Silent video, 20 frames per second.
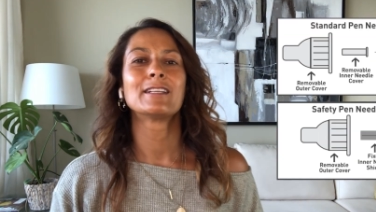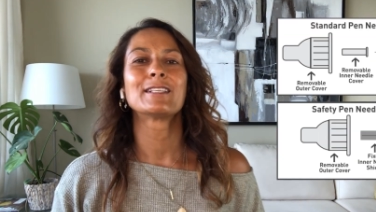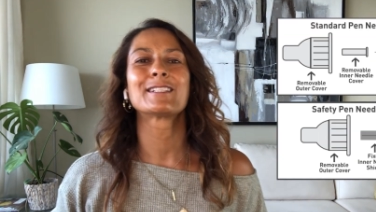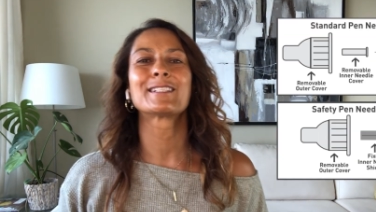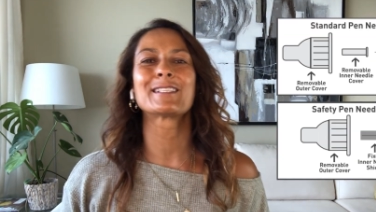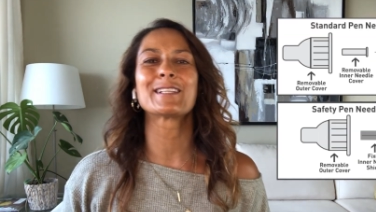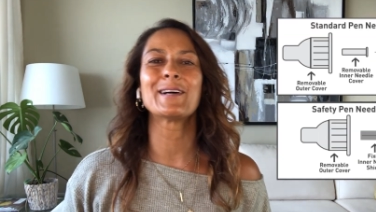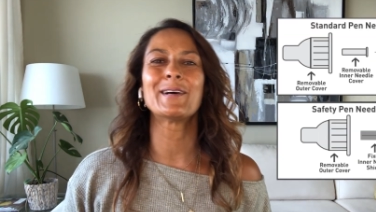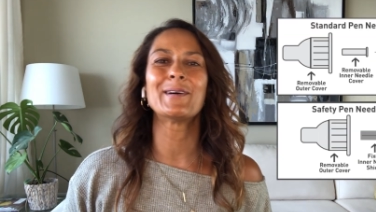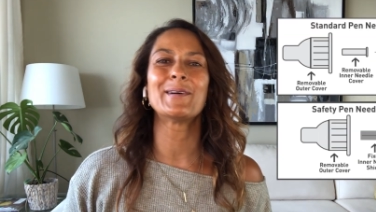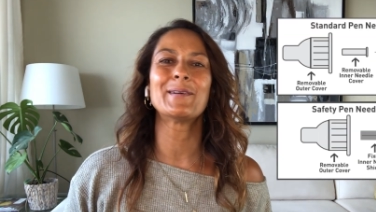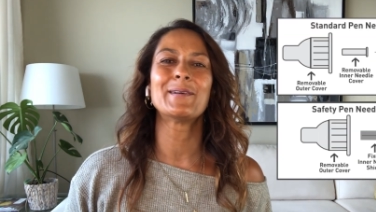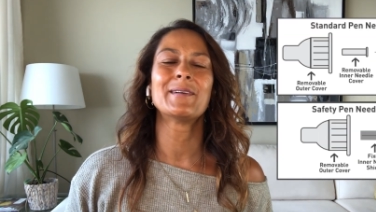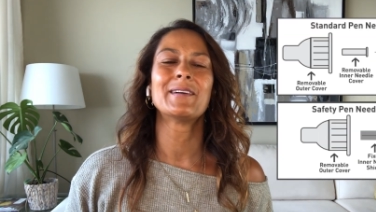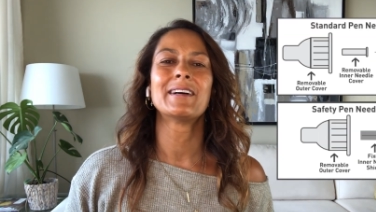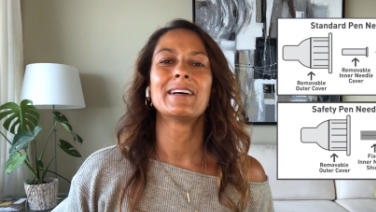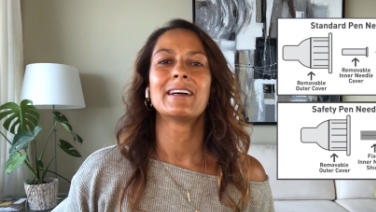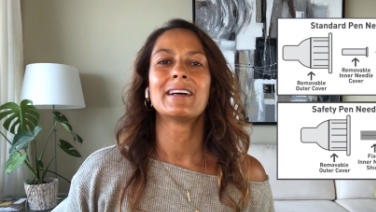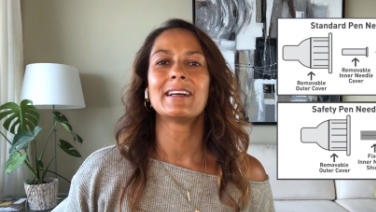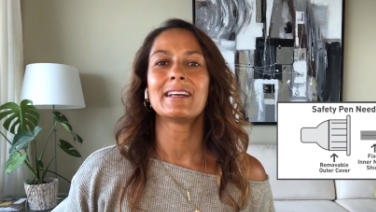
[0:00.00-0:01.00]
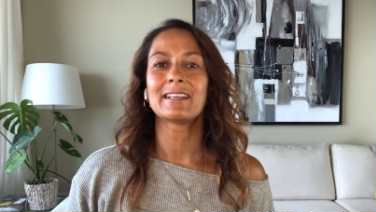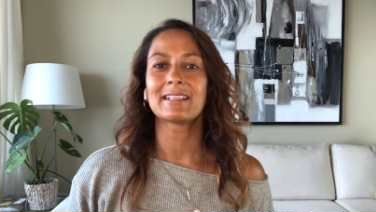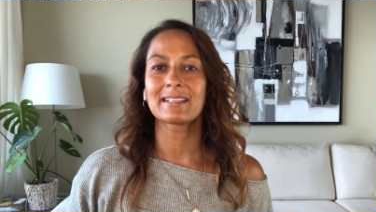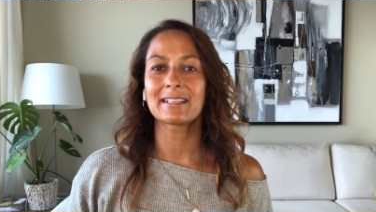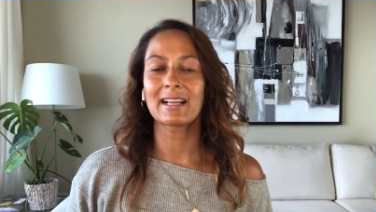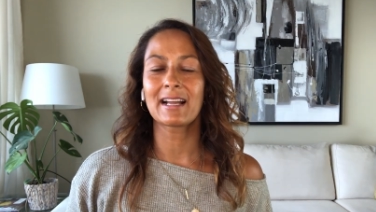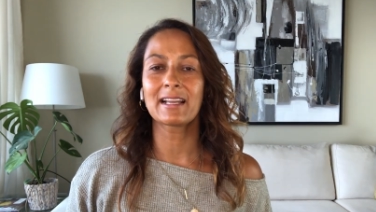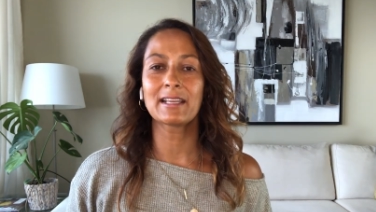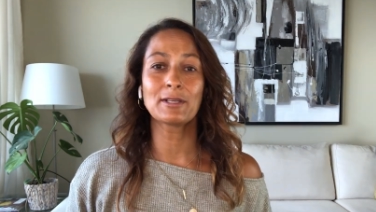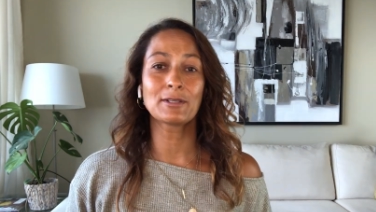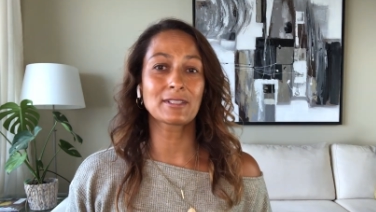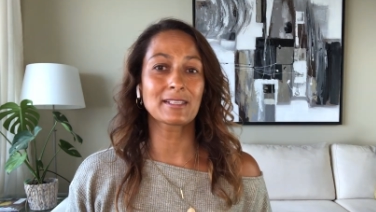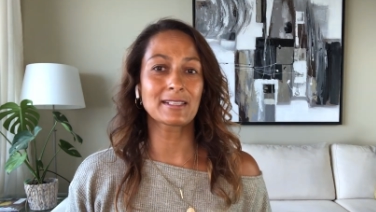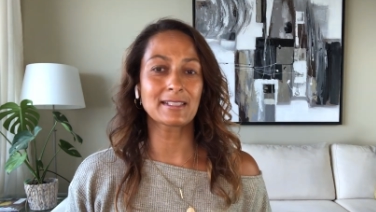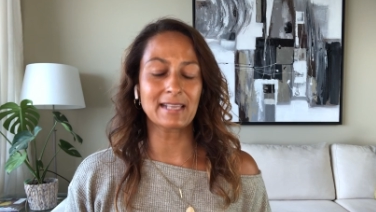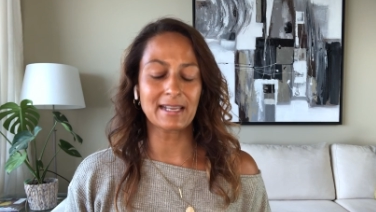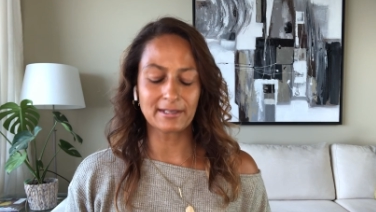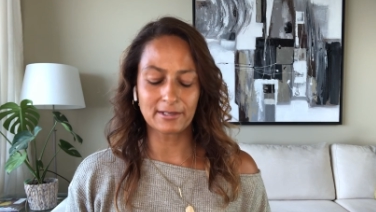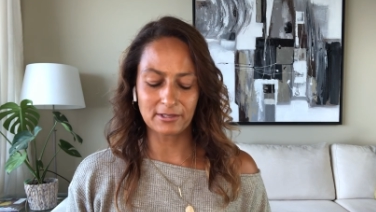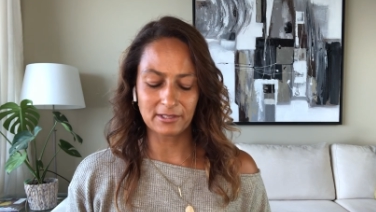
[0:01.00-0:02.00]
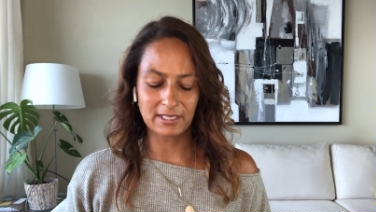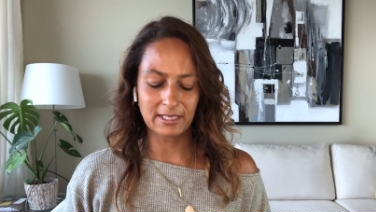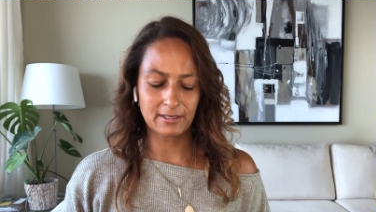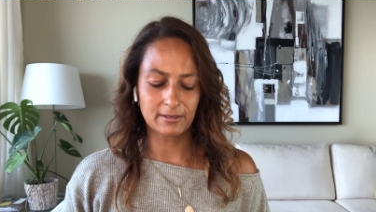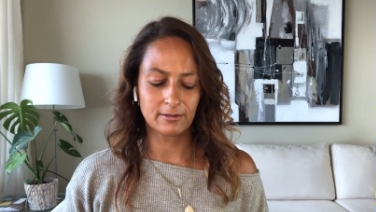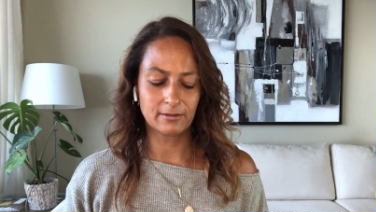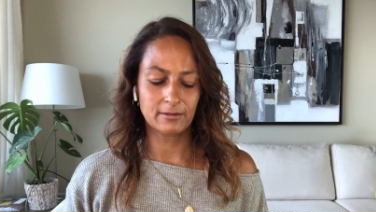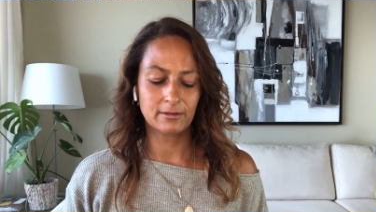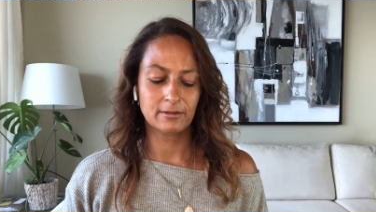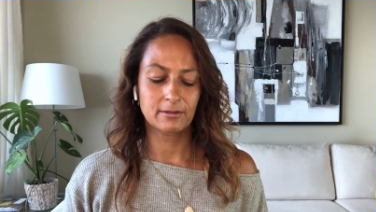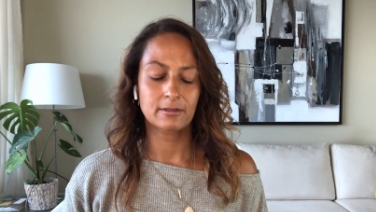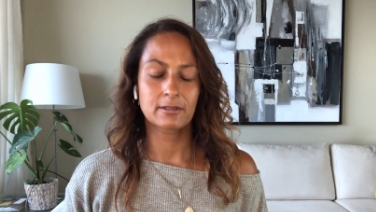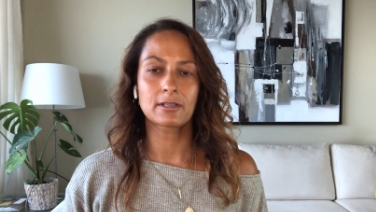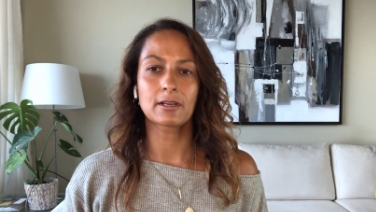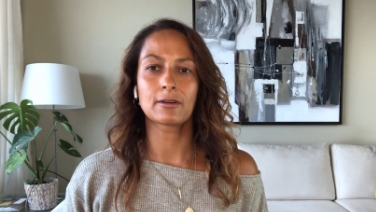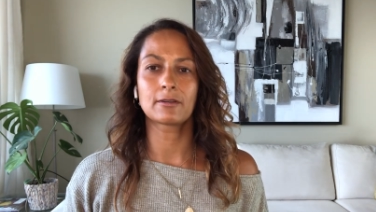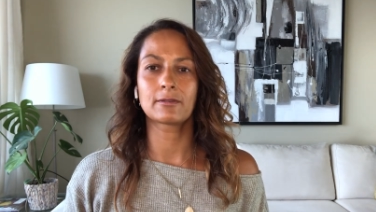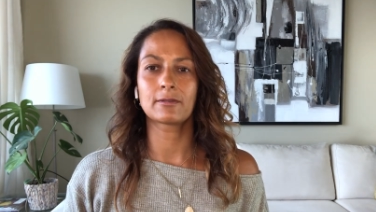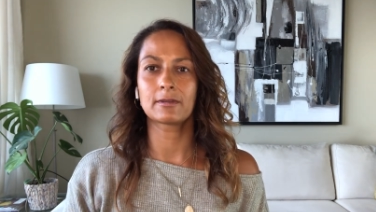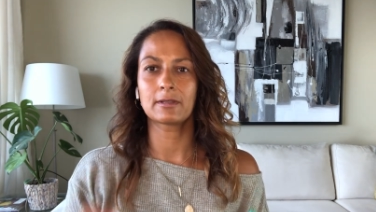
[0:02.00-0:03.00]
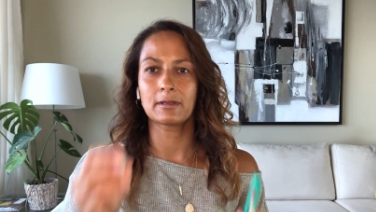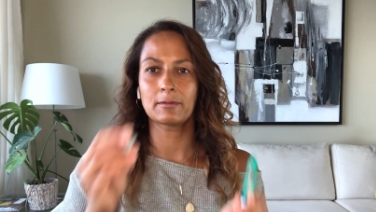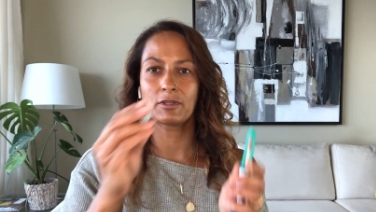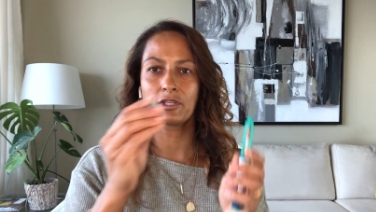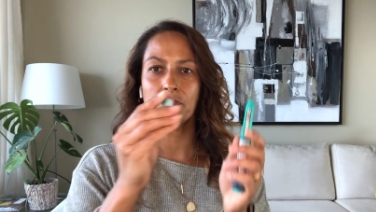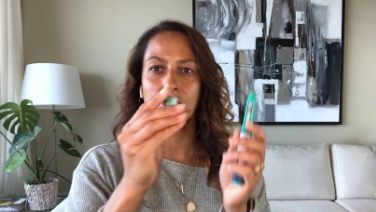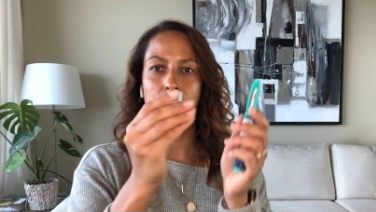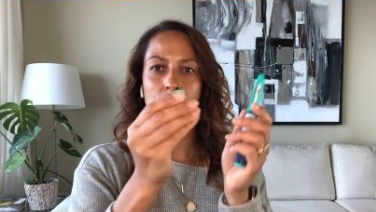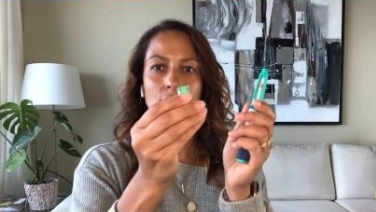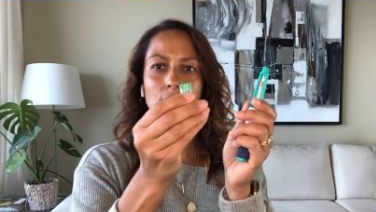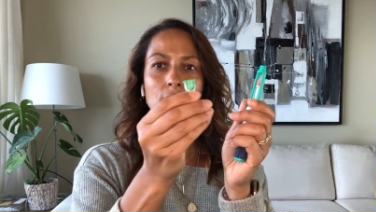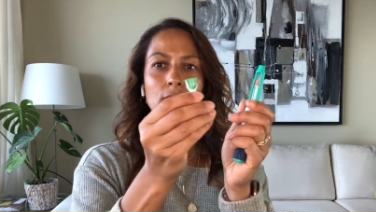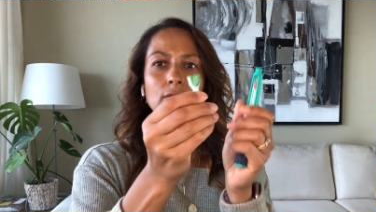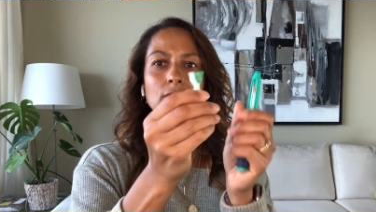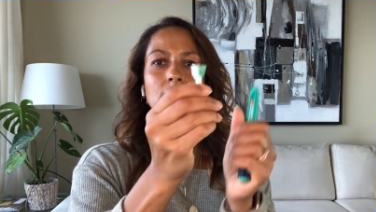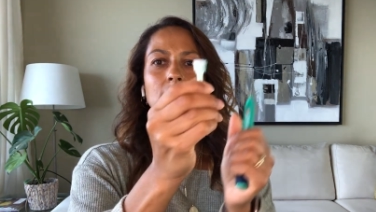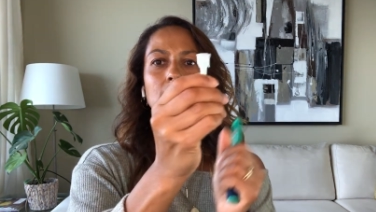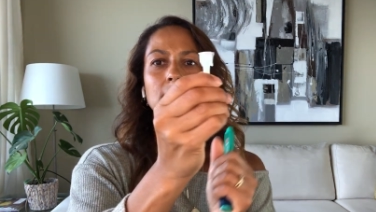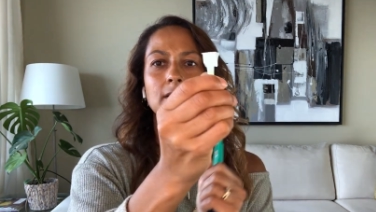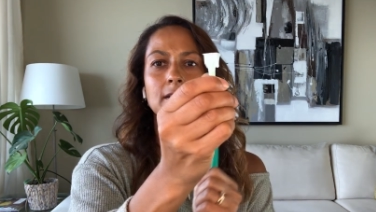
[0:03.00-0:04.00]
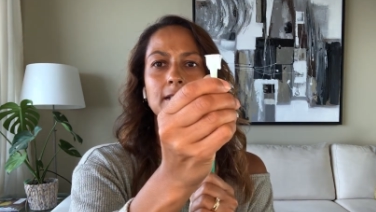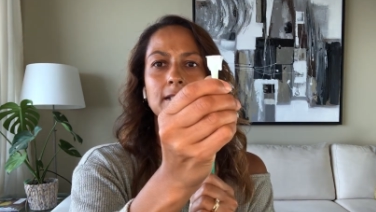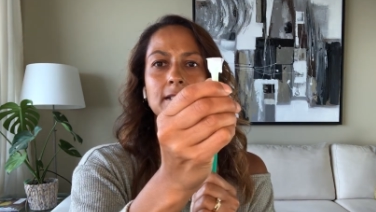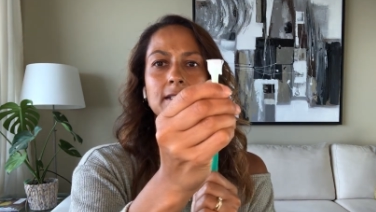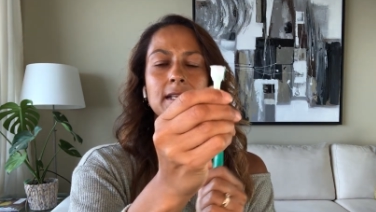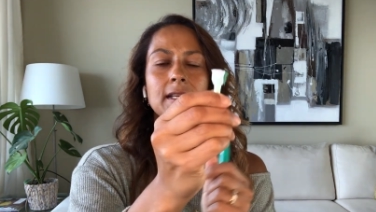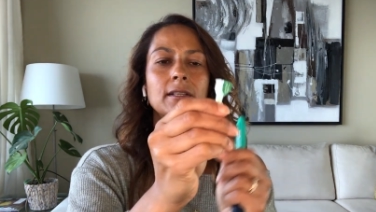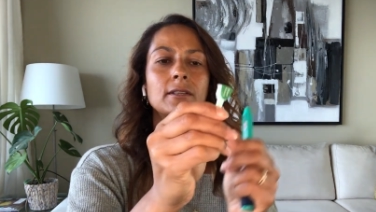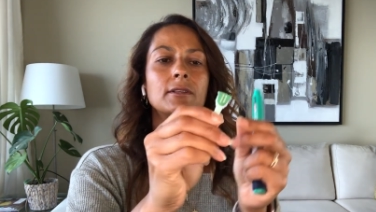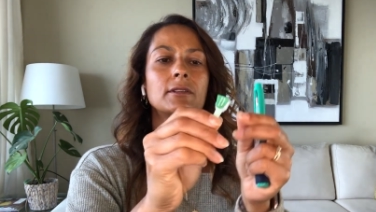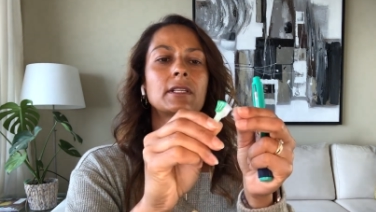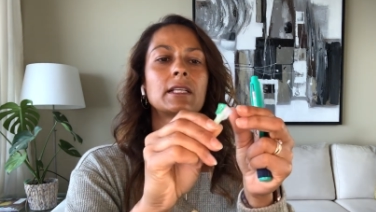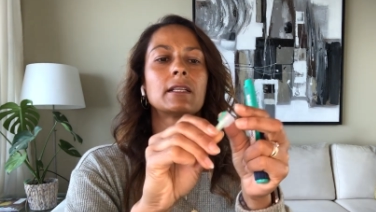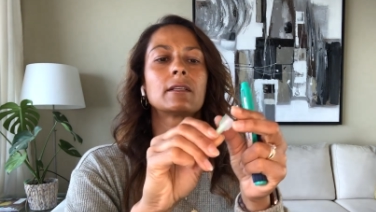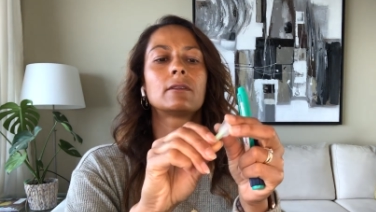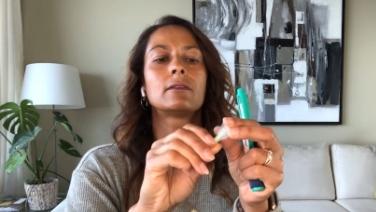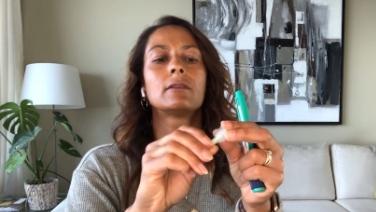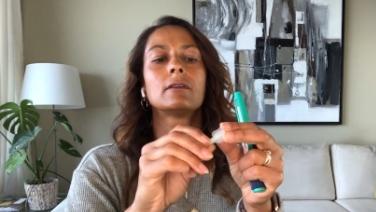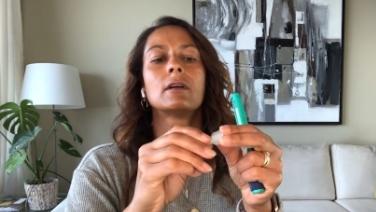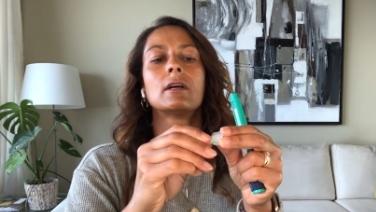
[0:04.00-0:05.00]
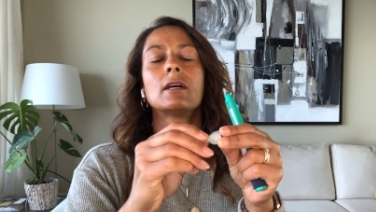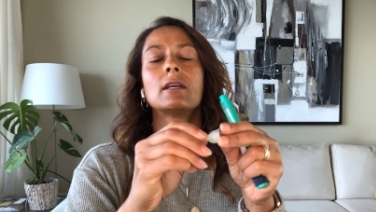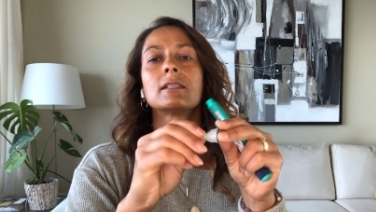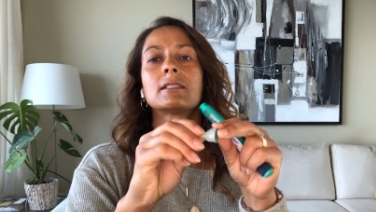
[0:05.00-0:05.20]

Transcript: So I use the standard needle. So let me just show you. So this is a standard needle.